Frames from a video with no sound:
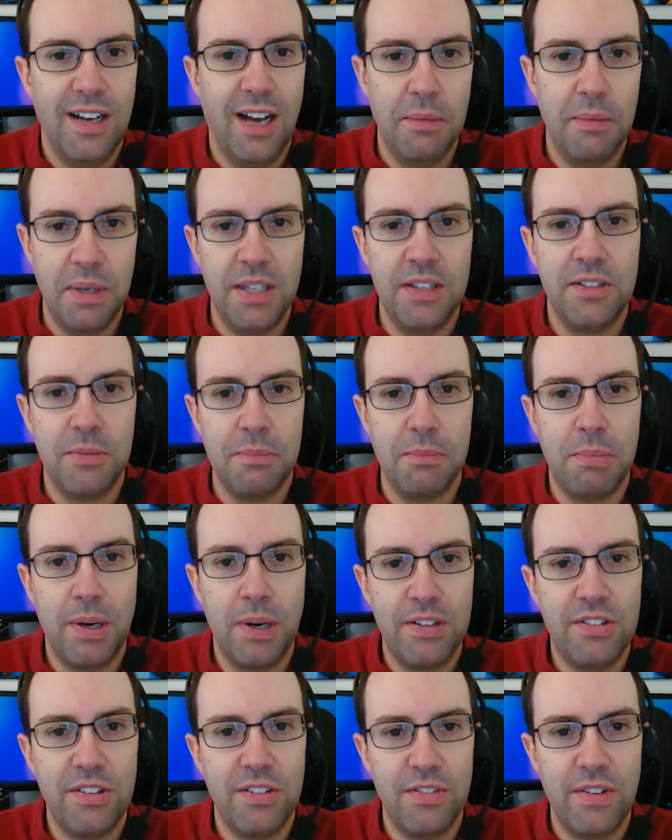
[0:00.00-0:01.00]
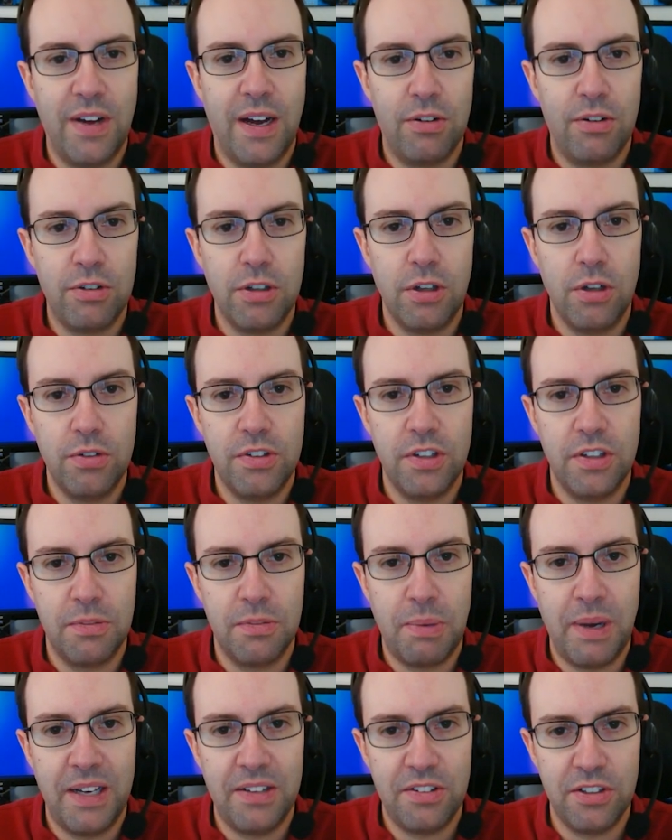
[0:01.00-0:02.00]
I mean, it's impressive how close
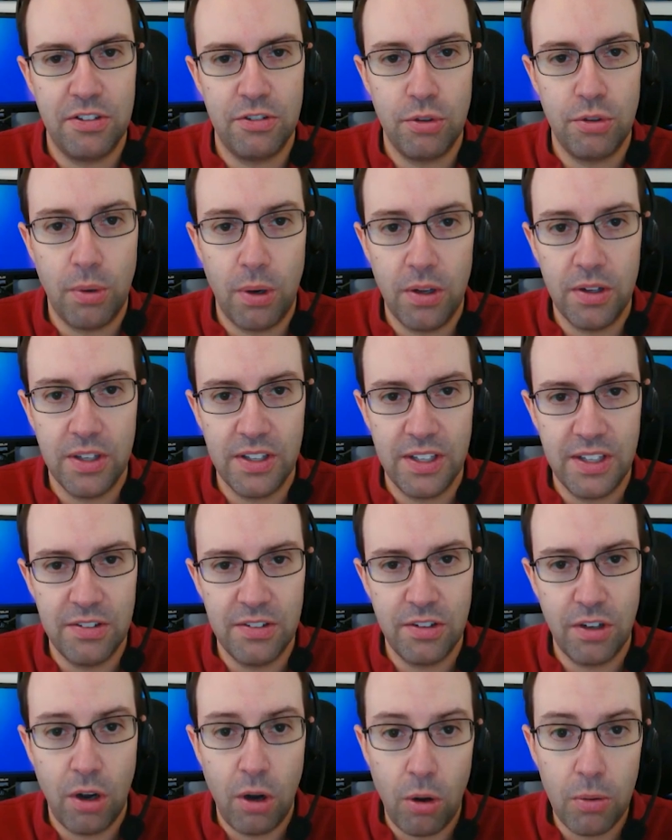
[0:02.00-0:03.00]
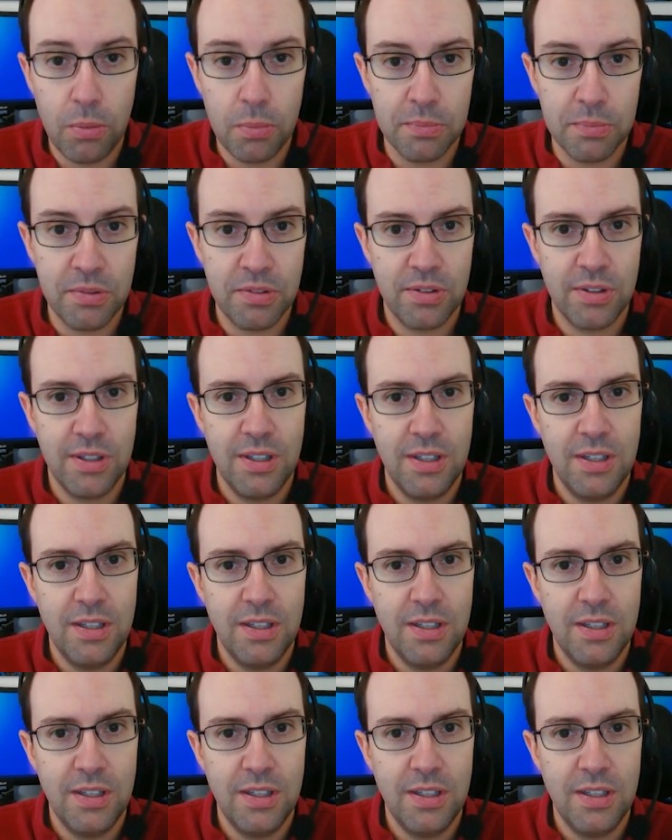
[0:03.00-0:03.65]
it's passing to all of these homes.